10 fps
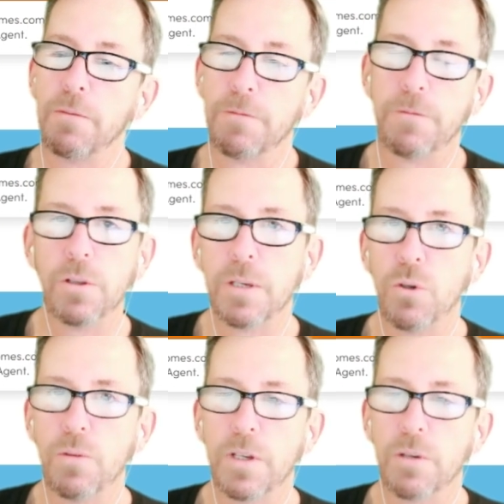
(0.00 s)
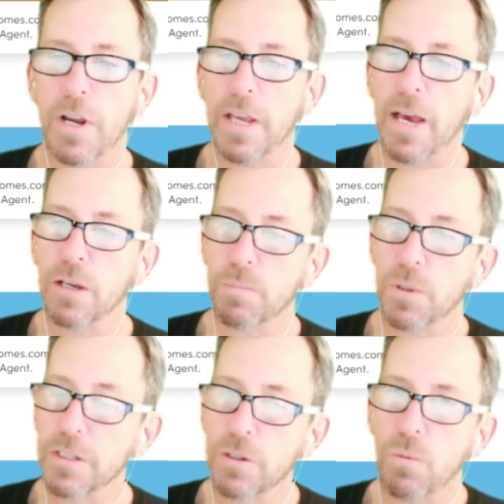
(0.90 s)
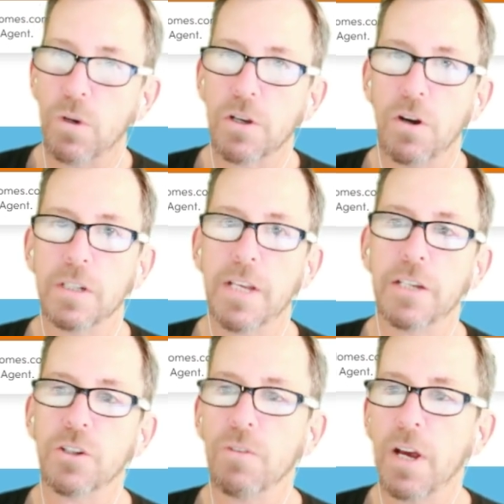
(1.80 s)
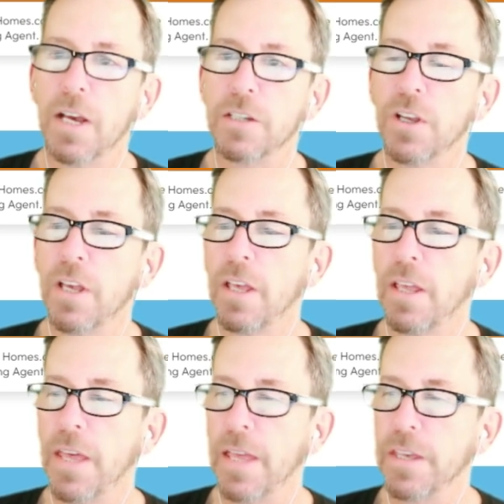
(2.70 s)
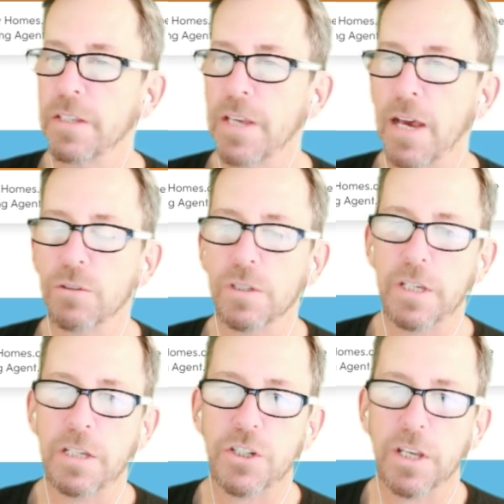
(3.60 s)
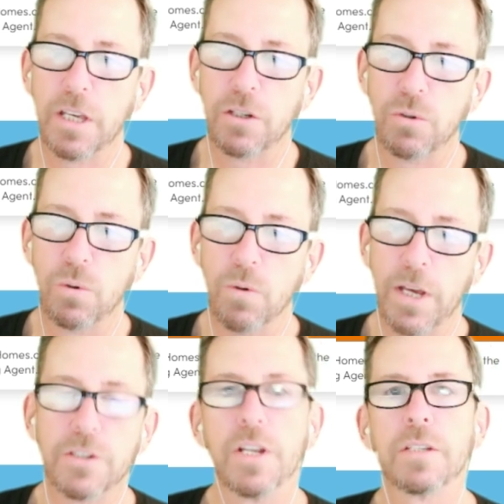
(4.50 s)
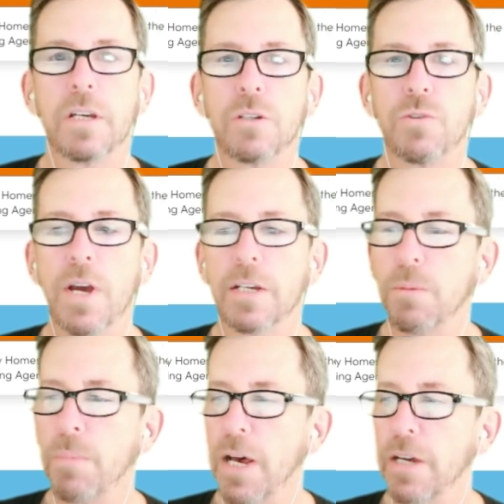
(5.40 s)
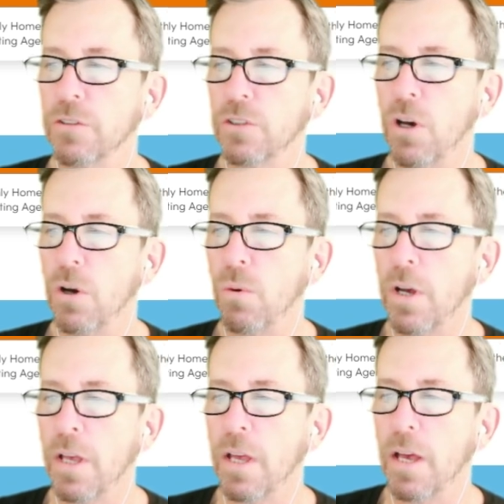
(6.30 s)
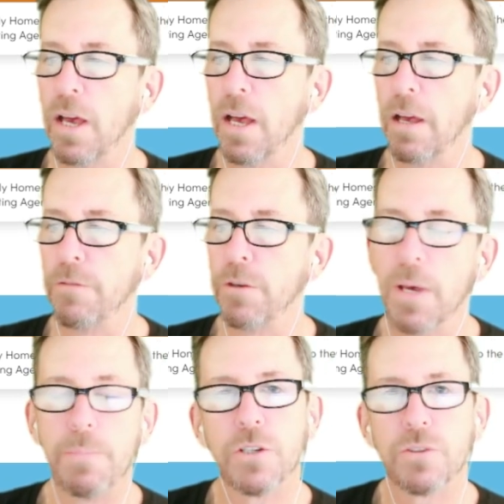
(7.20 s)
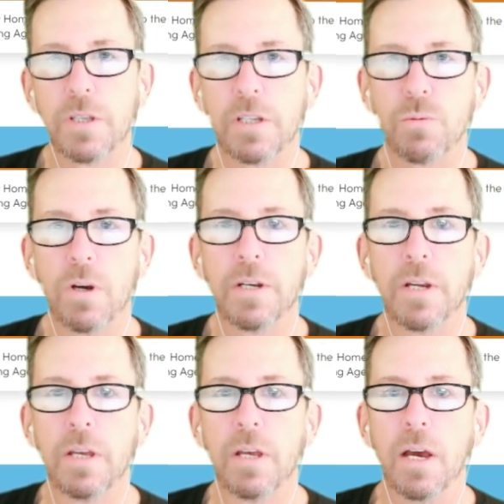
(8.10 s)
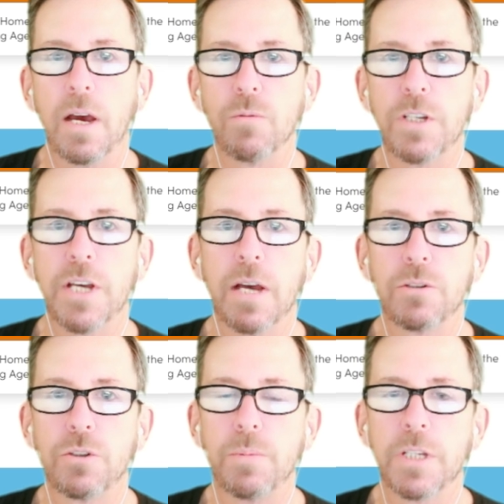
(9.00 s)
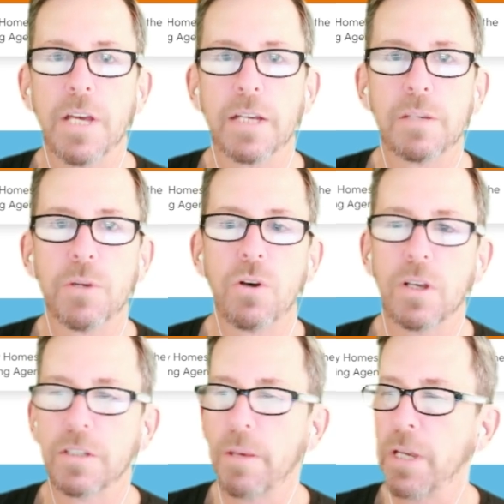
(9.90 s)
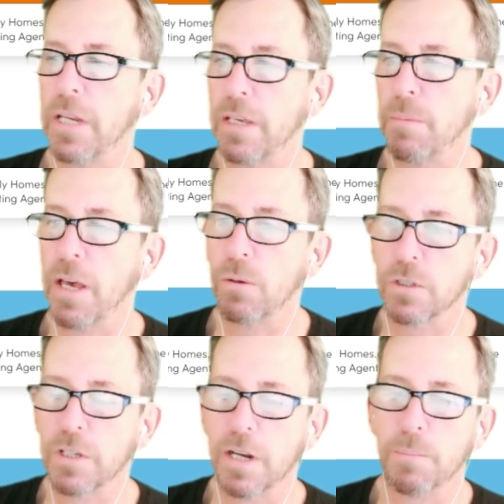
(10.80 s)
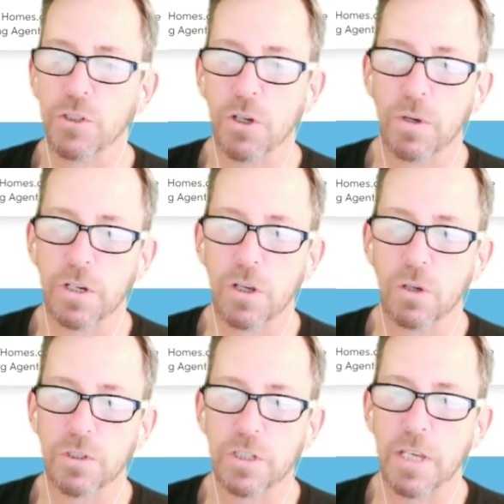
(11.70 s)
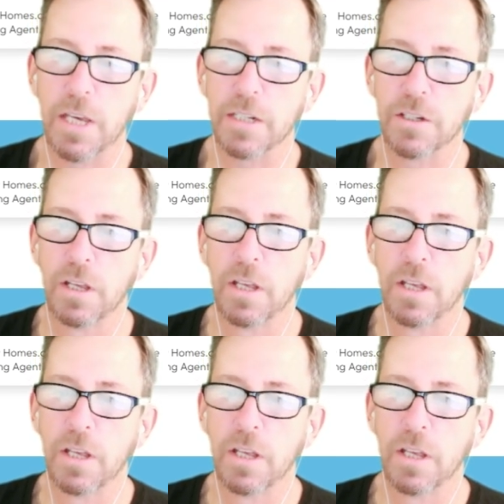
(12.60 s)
fully move-in ready house plus a one-car attached garage, that this house is inching into a range that it's going to attract some buyers. So if you might be interested in this one, reach out, shoot me a text, give me a call, send me an email. We'll set up a showing to go see it.